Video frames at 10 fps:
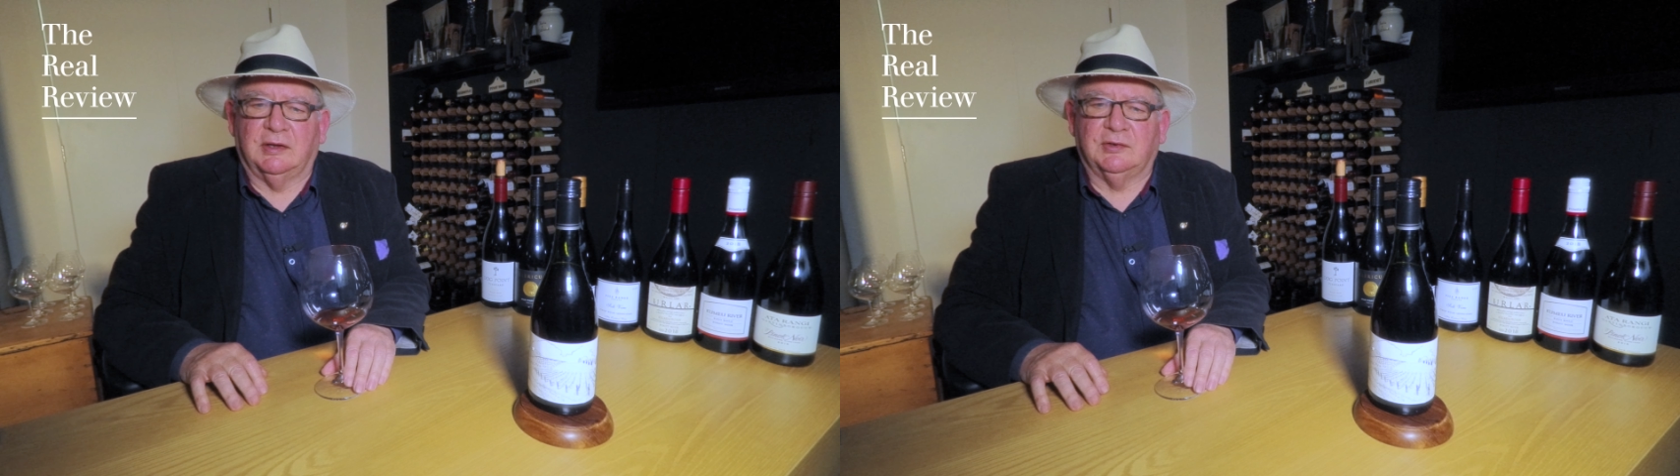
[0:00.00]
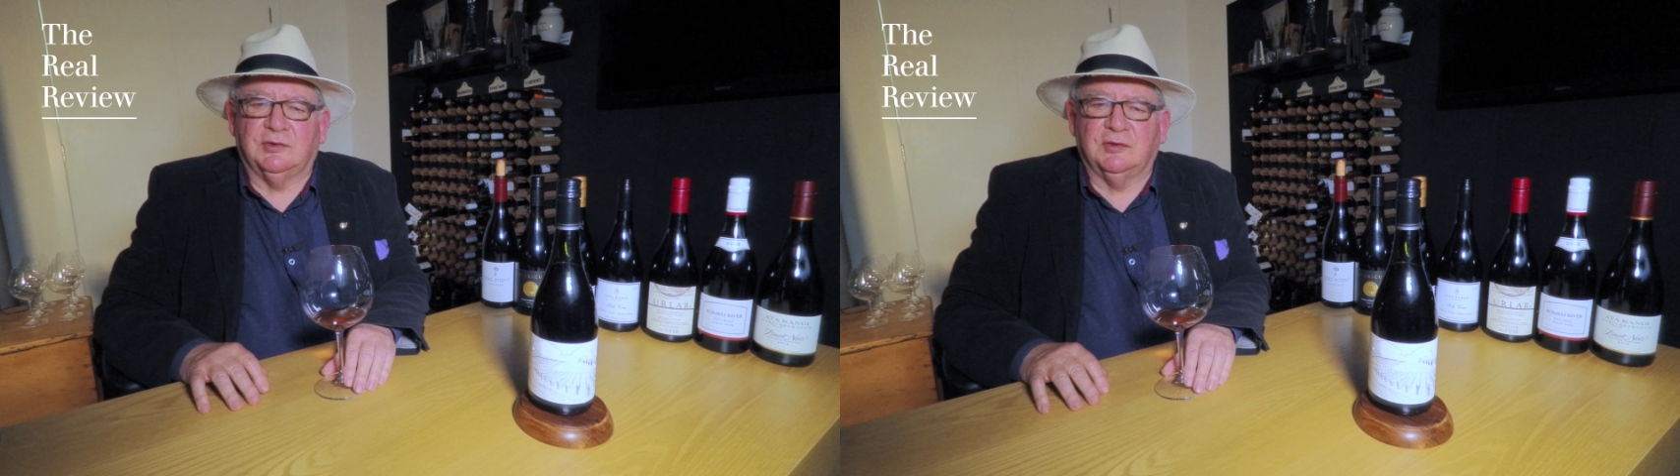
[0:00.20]

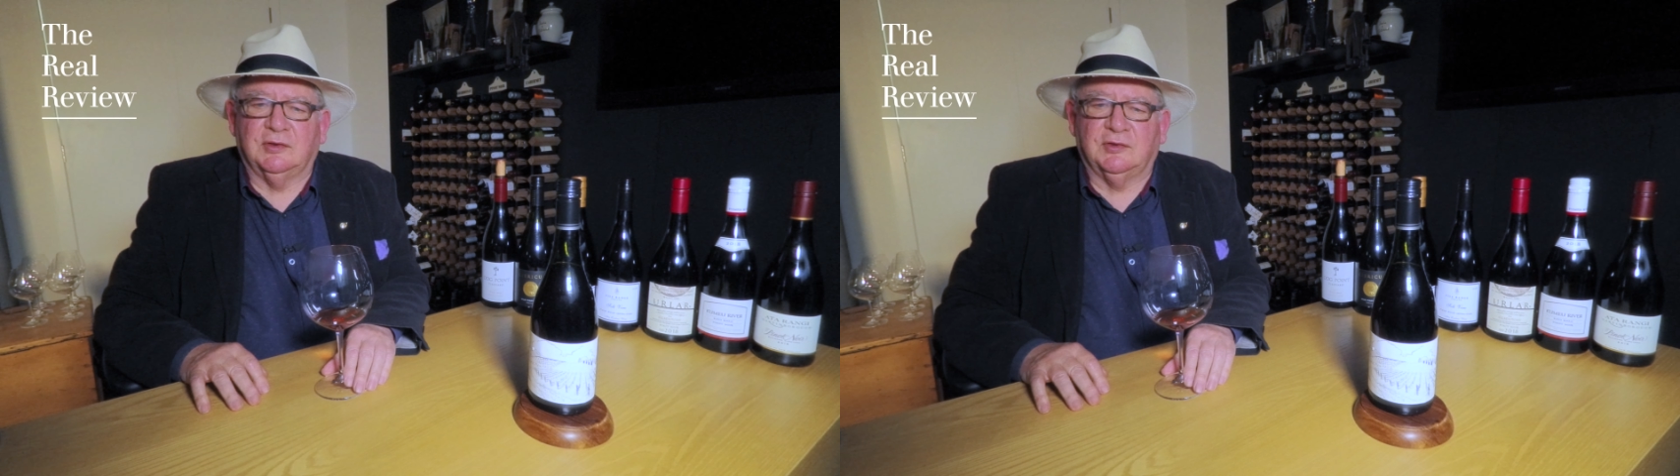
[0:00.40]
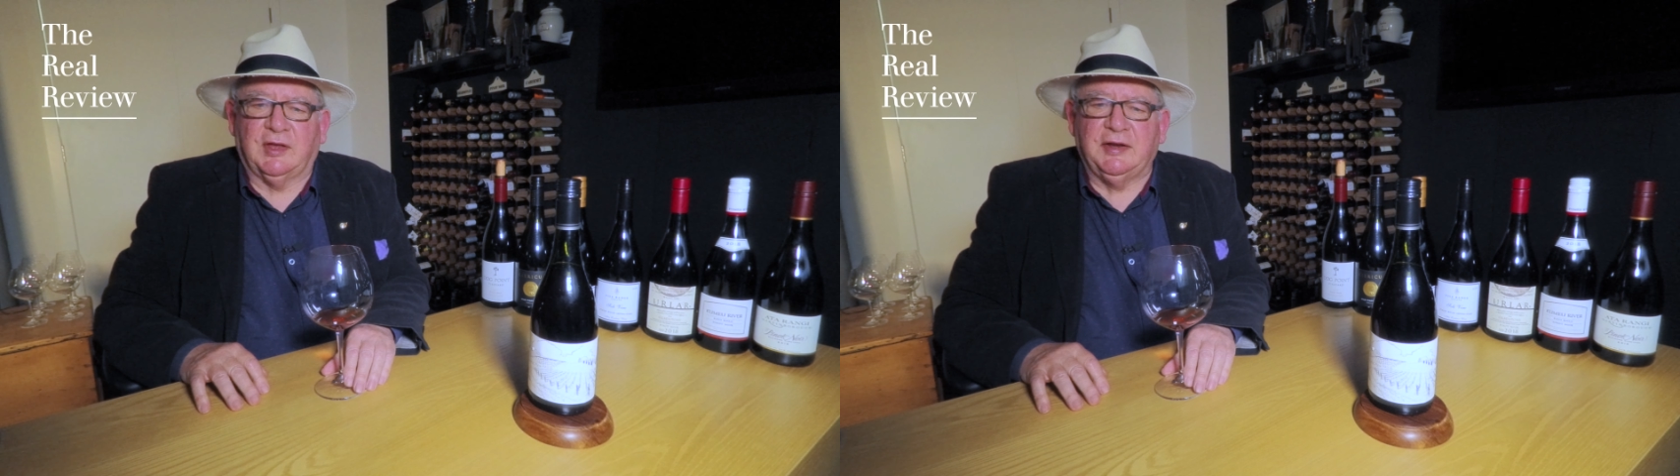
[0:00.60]

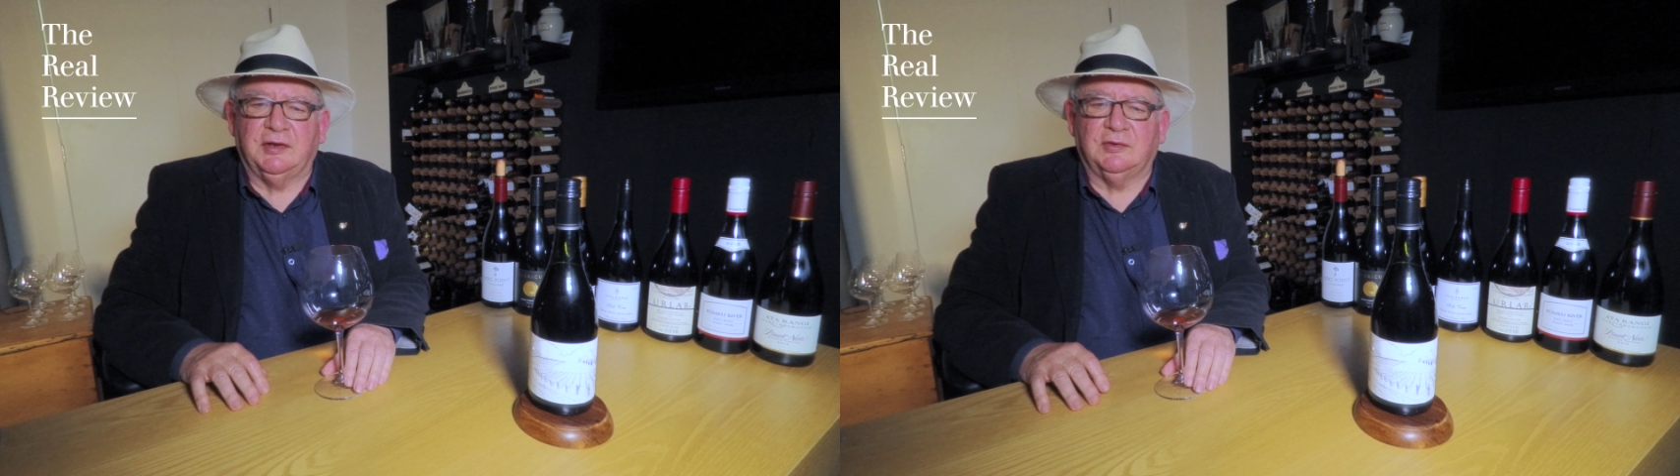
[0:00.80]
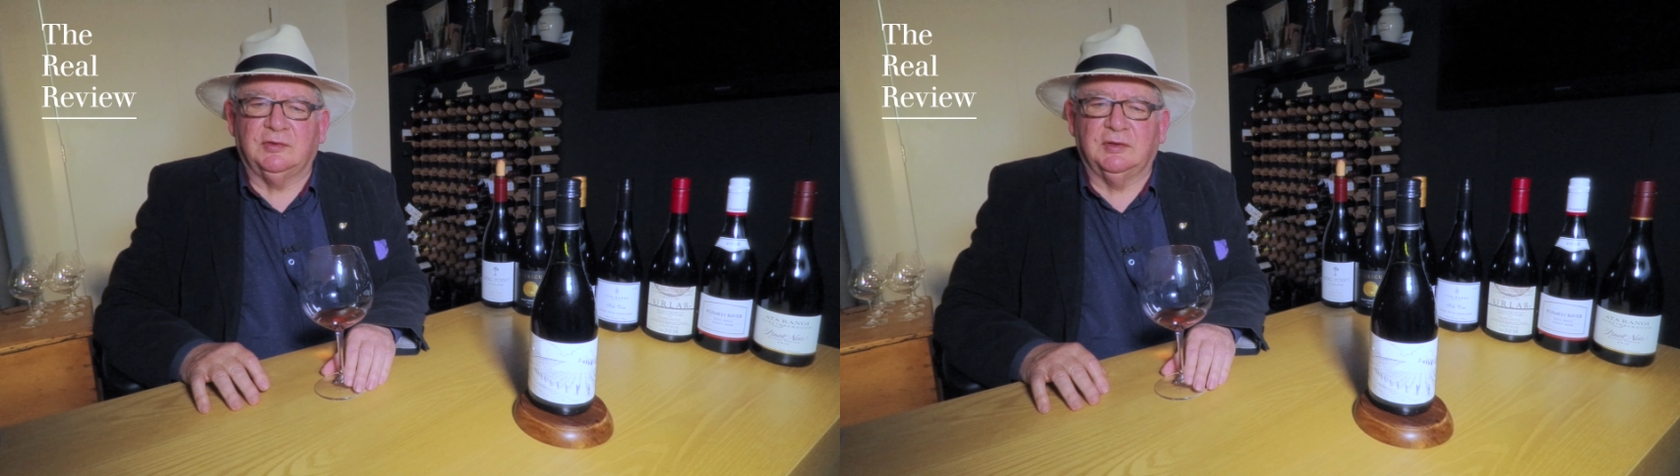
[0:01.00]

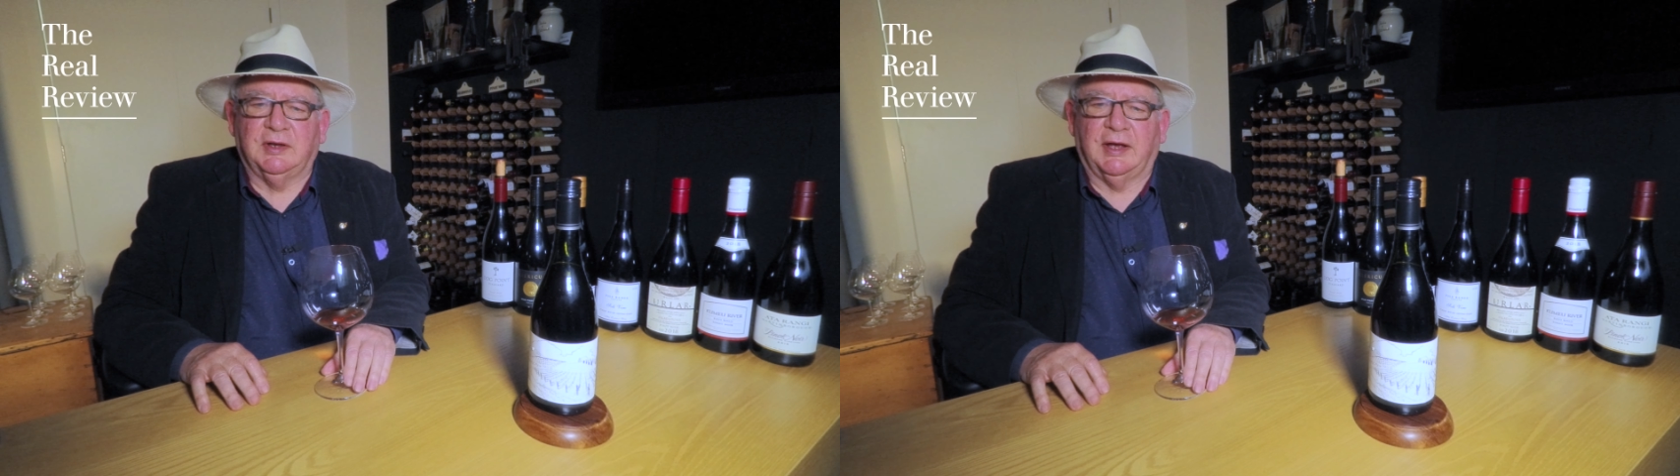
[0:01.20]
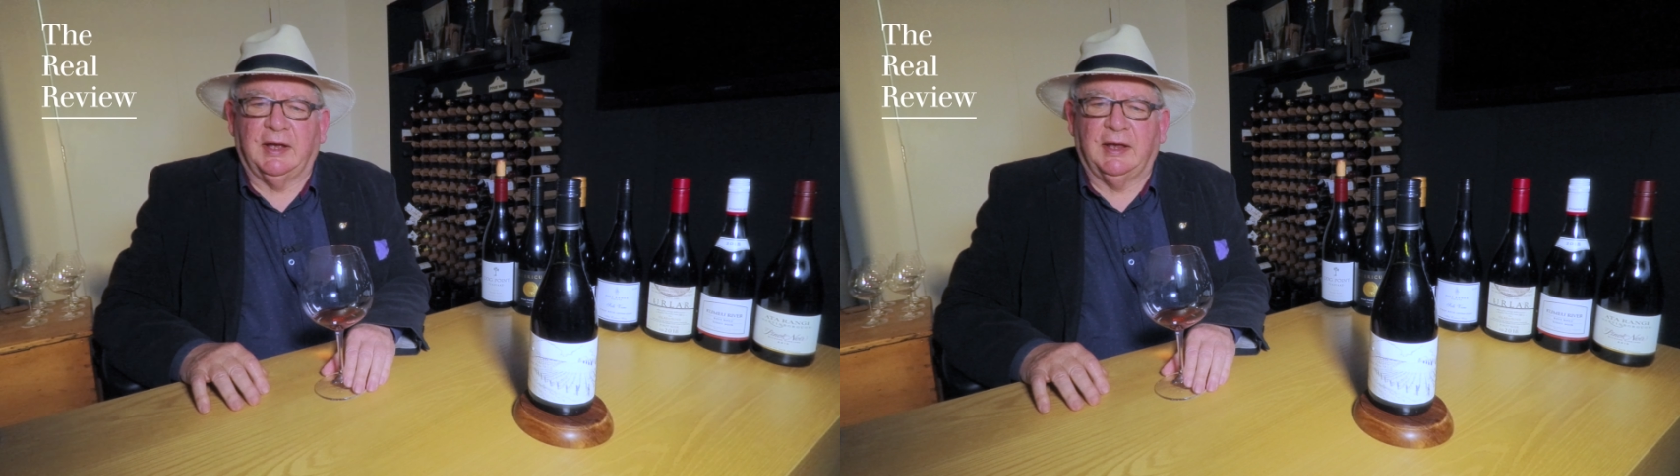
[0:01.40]
status,
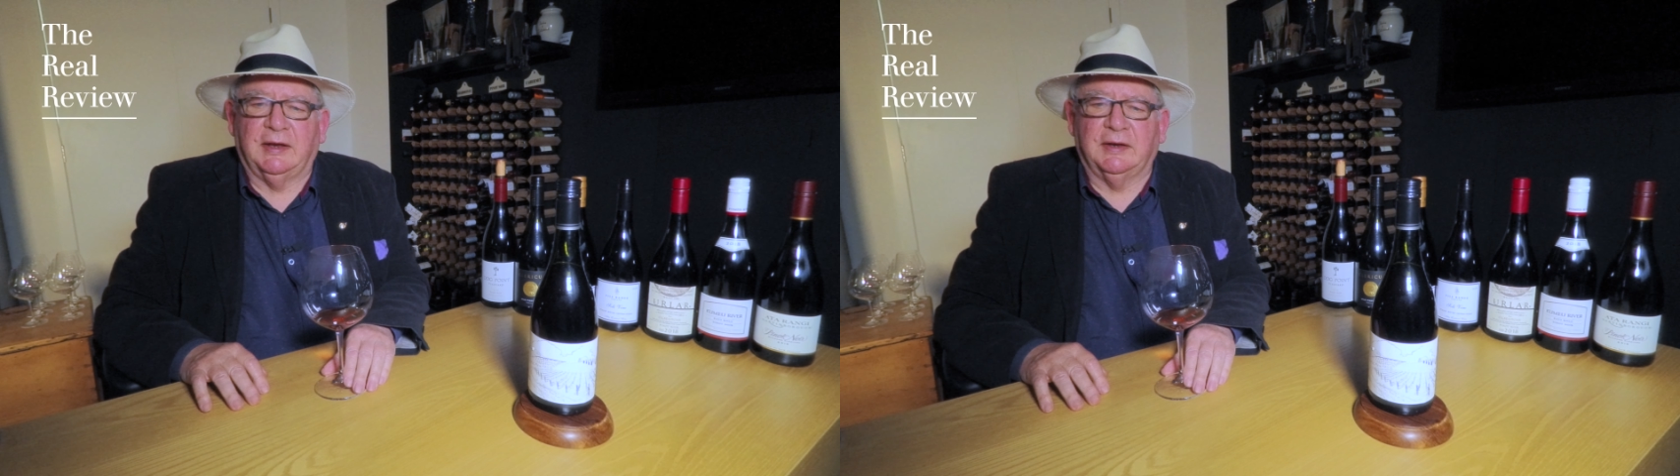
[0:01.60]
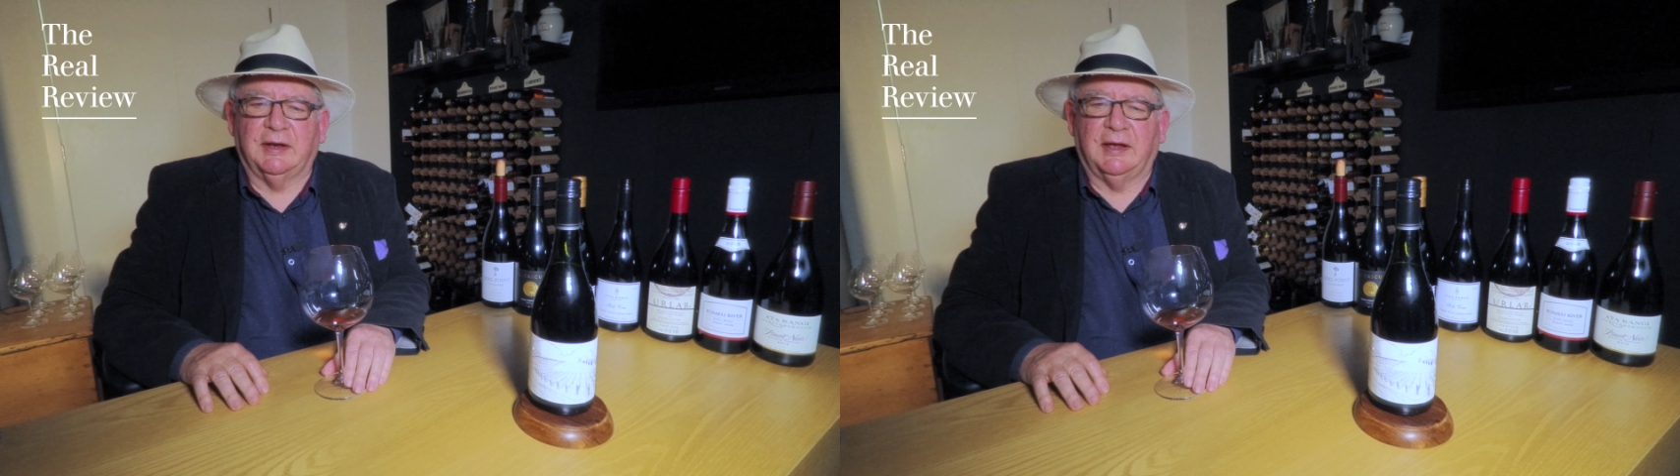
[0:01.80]

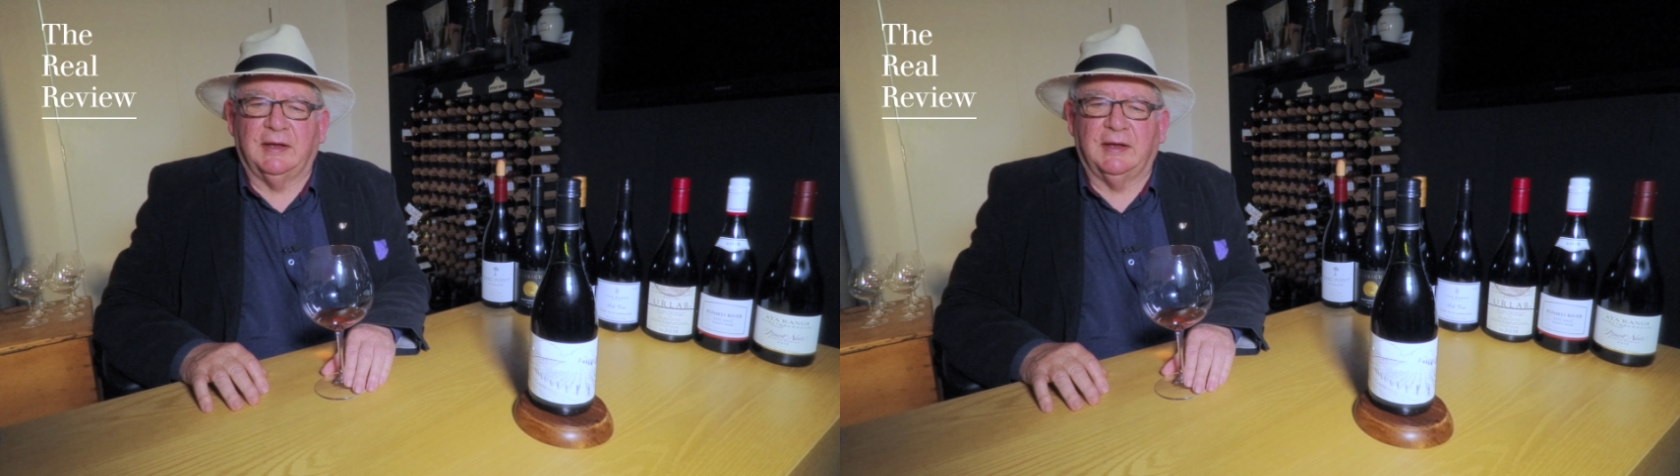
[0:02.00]
and